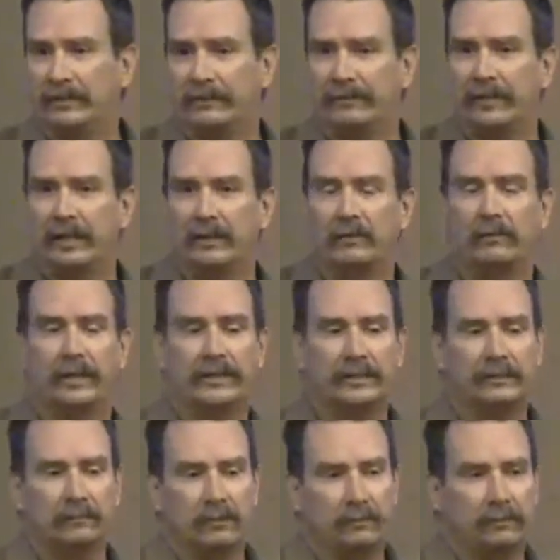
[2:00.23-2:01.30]
So if you've got a
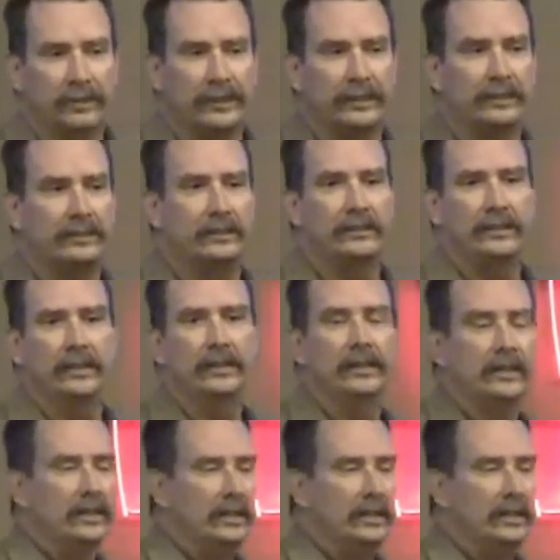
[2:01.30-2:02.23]
question, we'll bring it to you